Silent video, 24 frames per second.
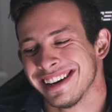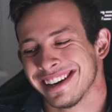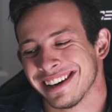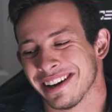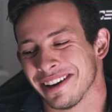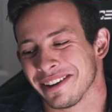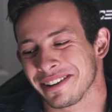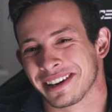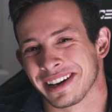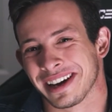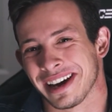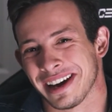
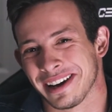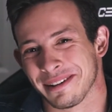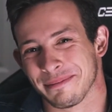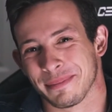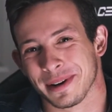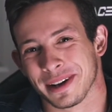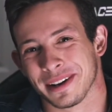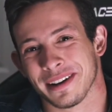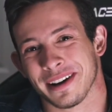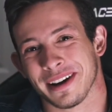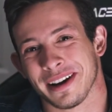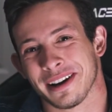Okay,
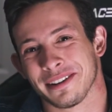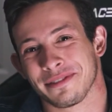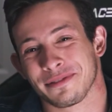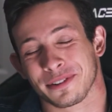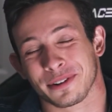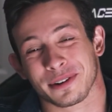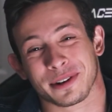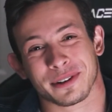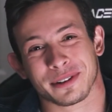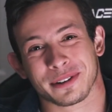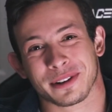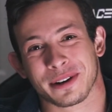but for
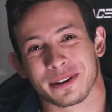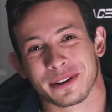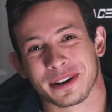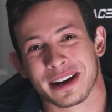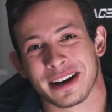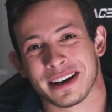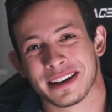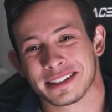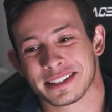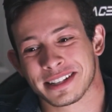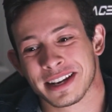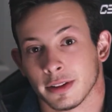real though,
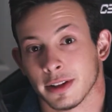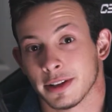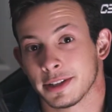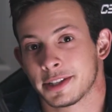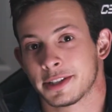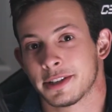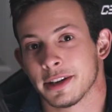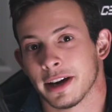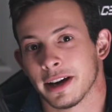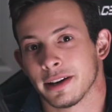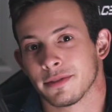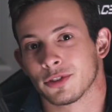guys, let's
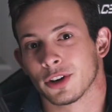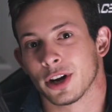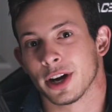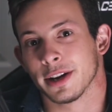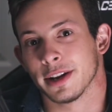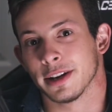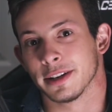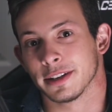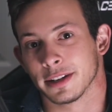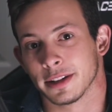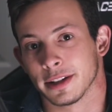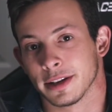dive right
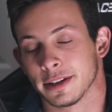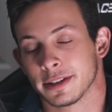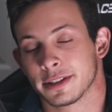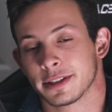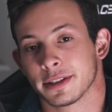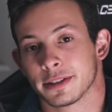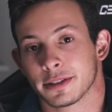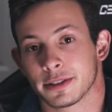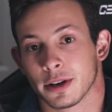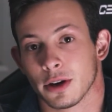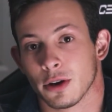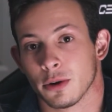into this.
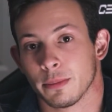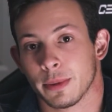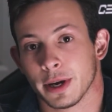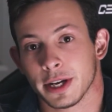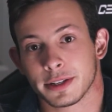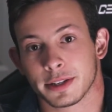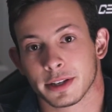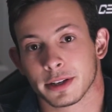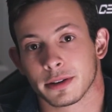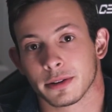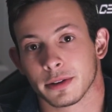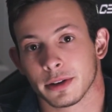So
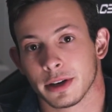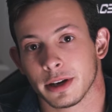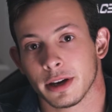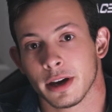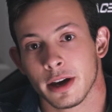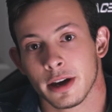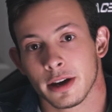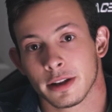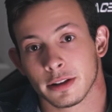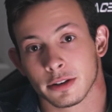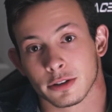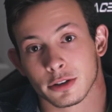basically,
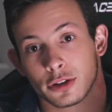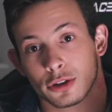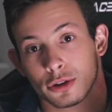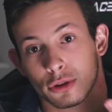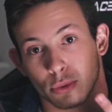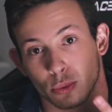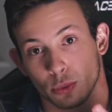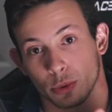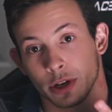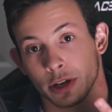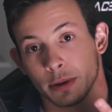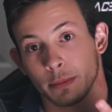there's
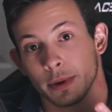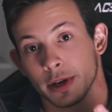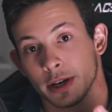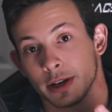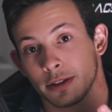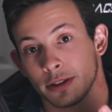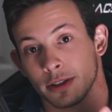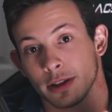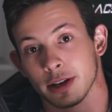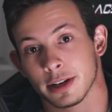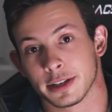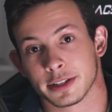three big
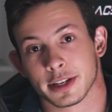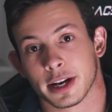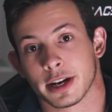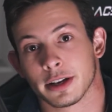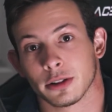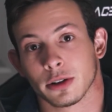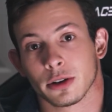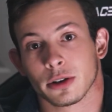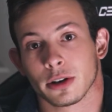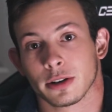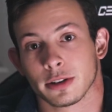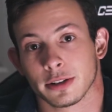things I
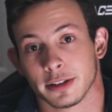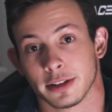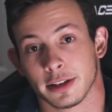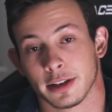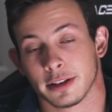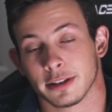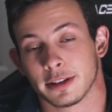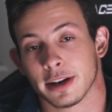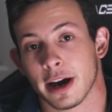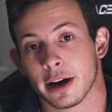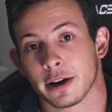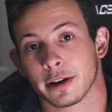learned in the
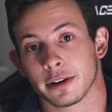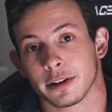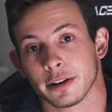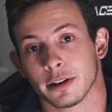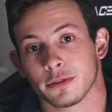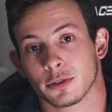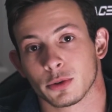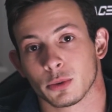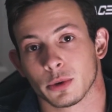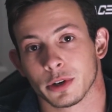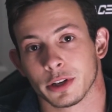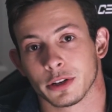entirety of
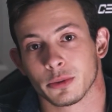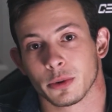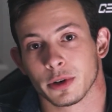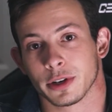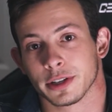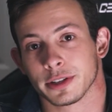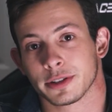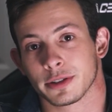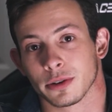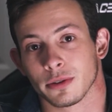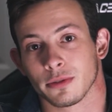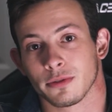2020
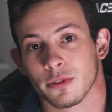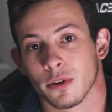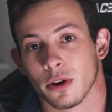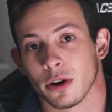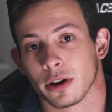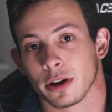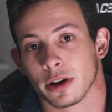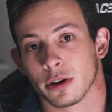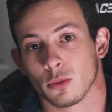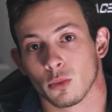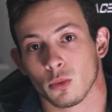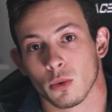so
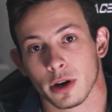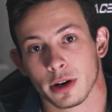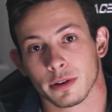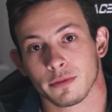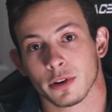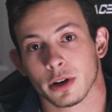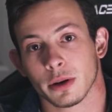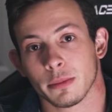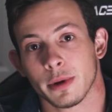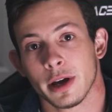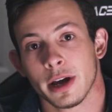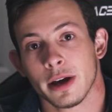far, and one of
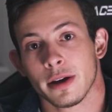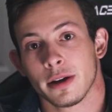them